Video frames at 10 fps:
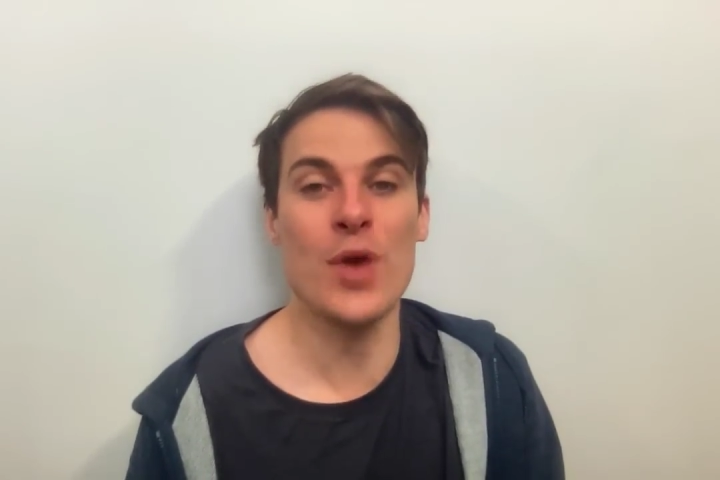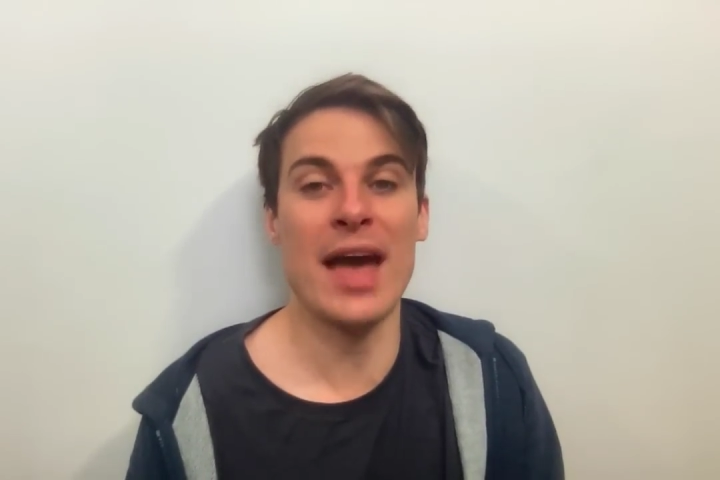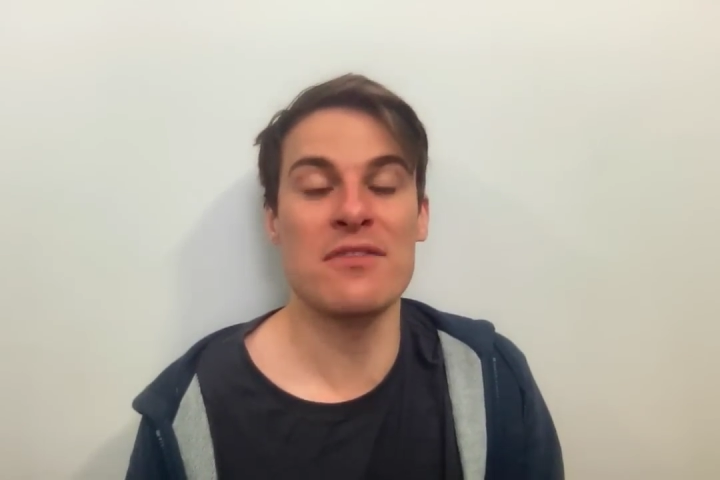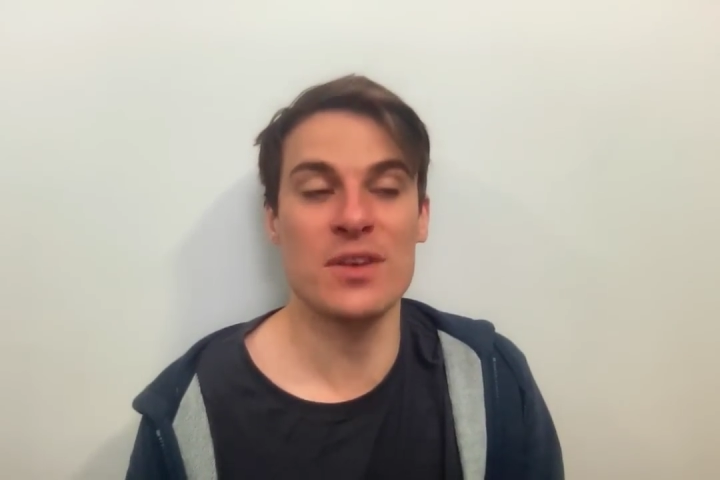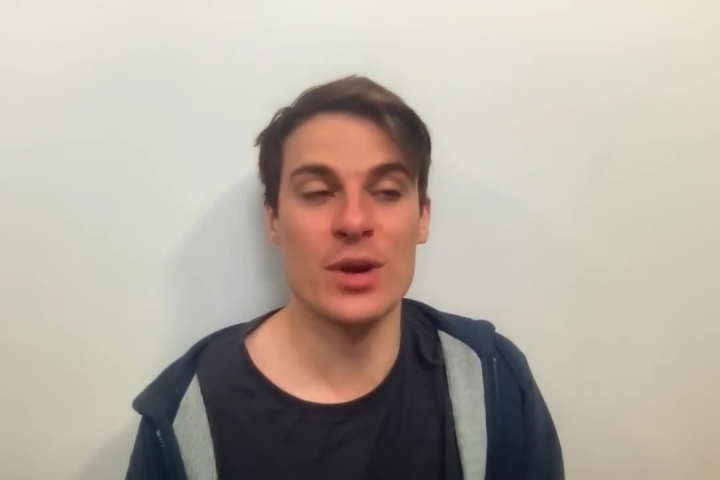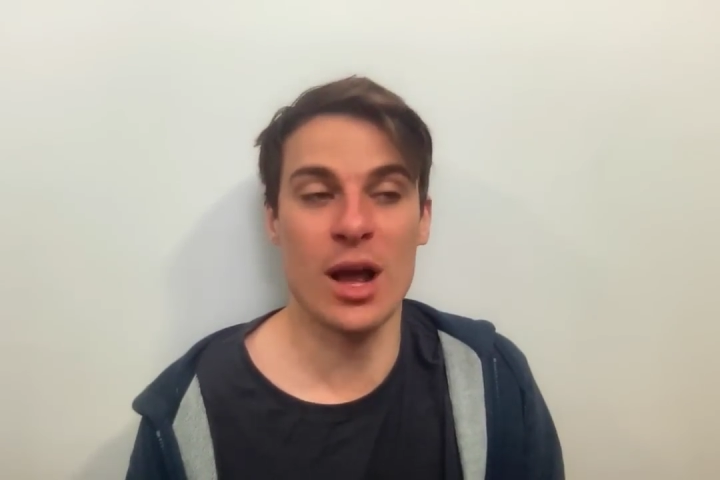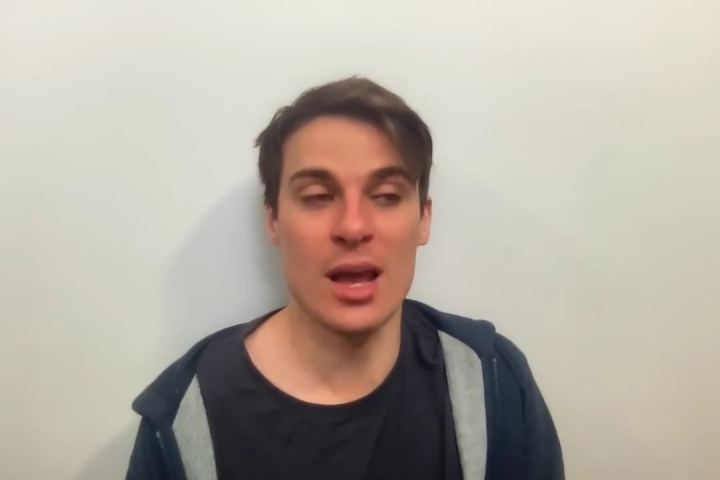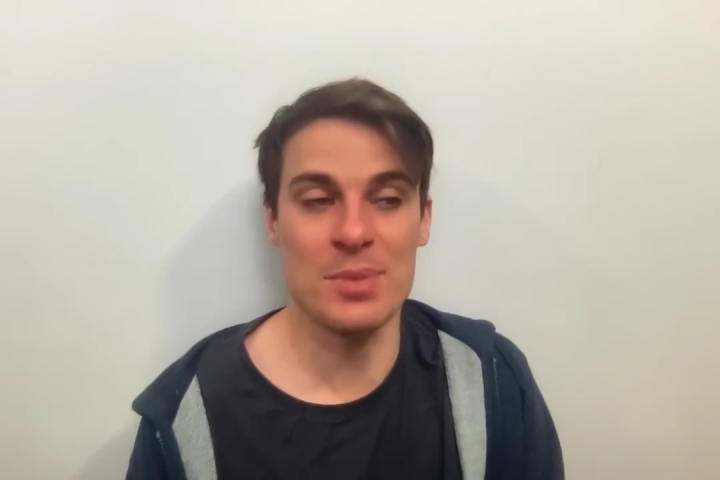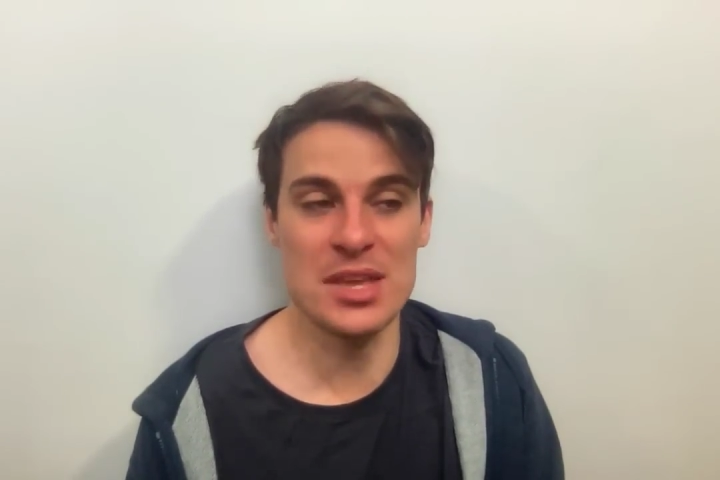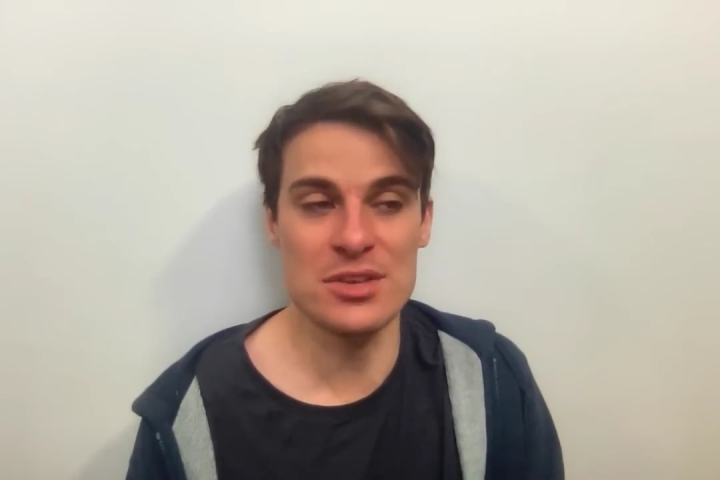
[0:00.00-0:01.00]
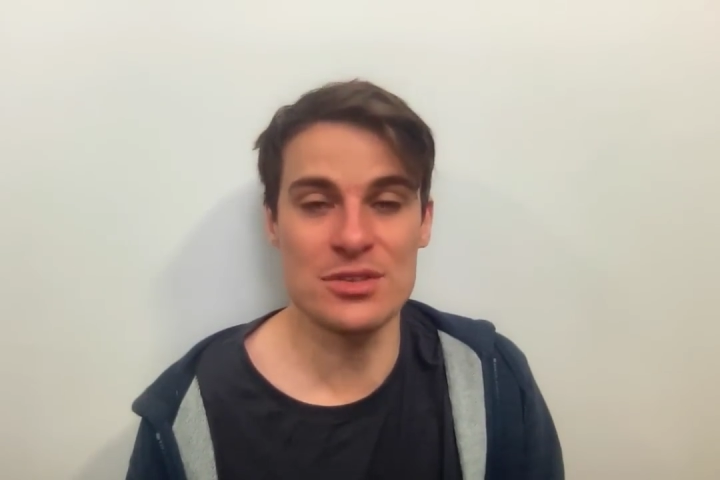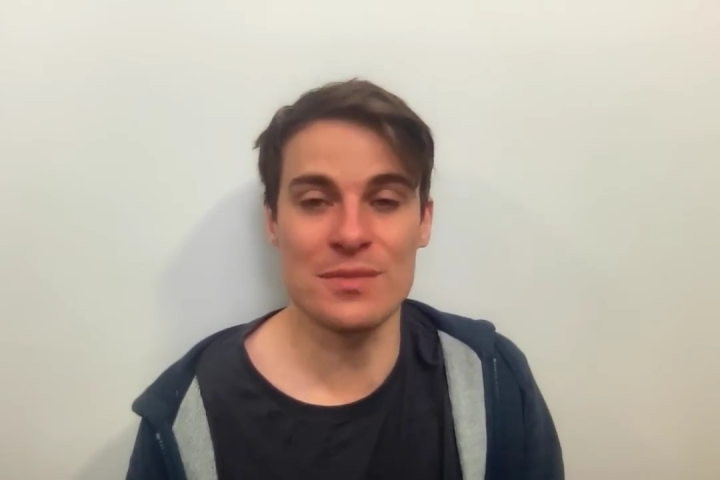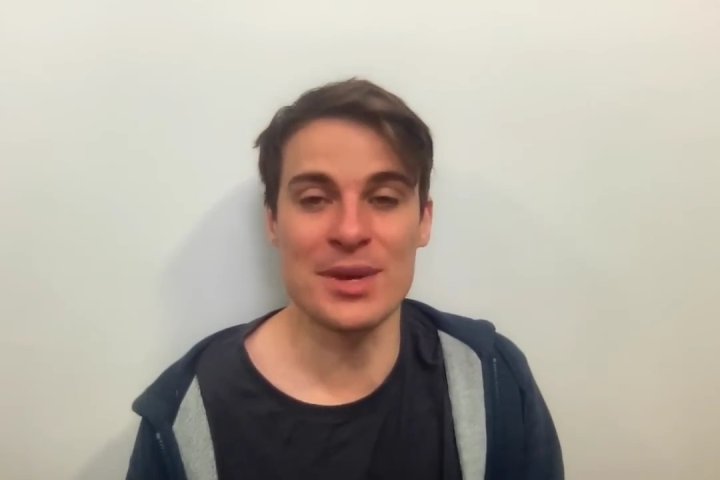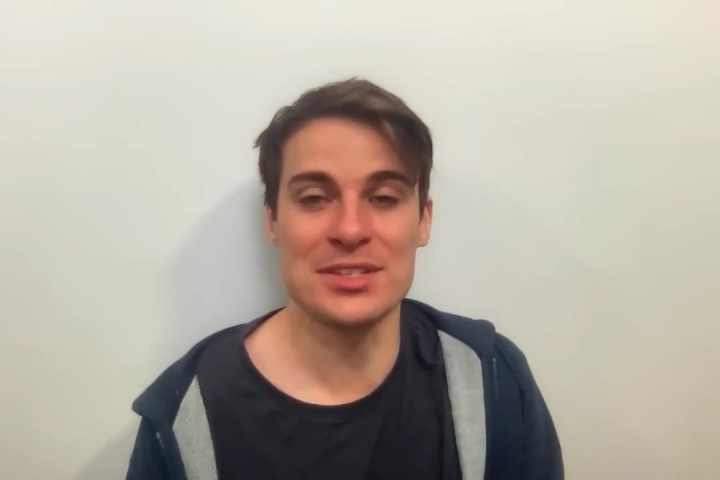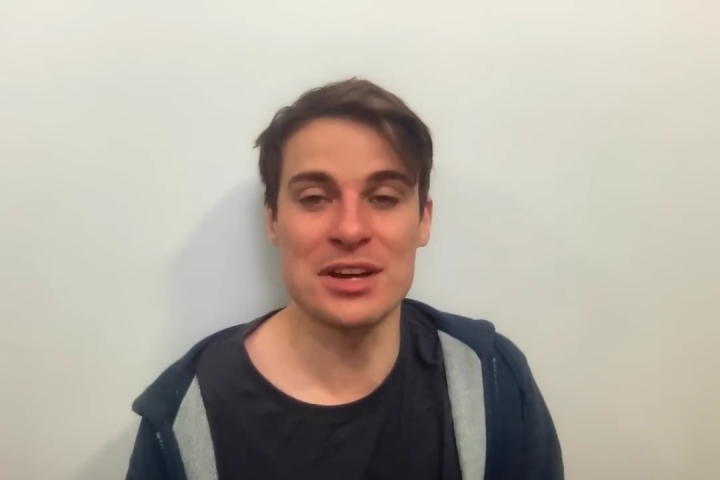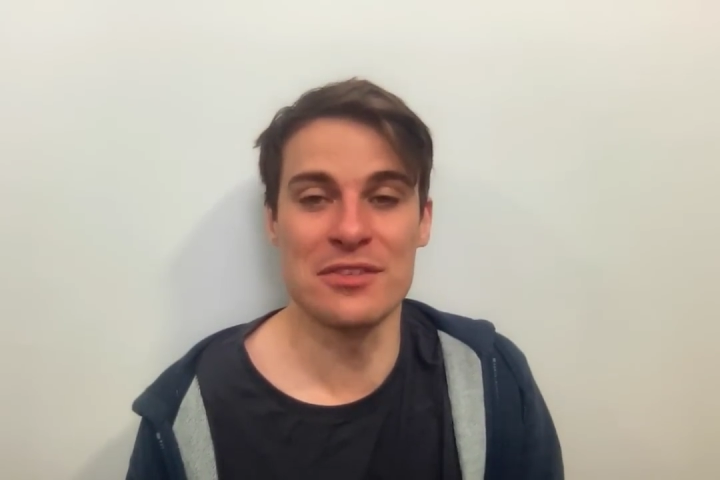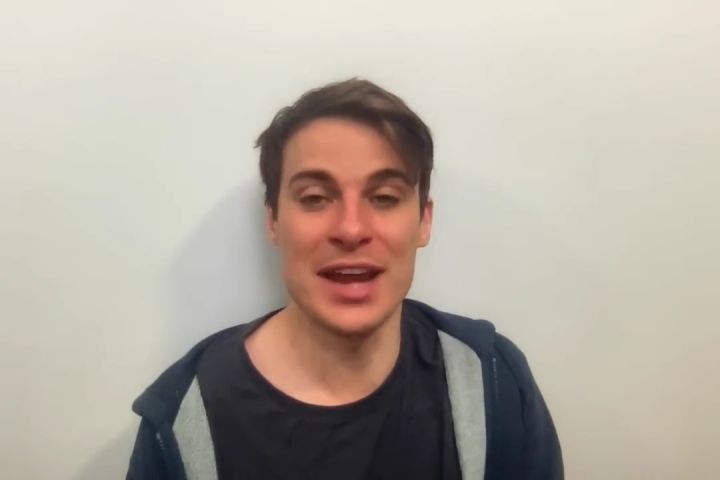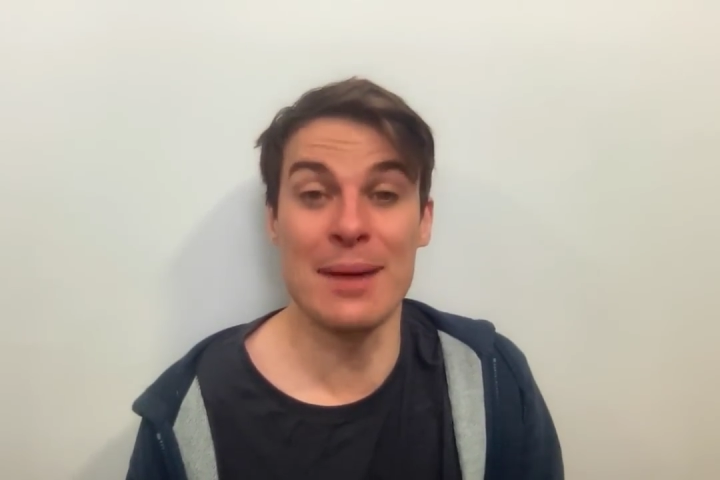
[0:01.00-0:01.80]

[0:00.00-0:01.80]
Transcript: have very high opinions of myself and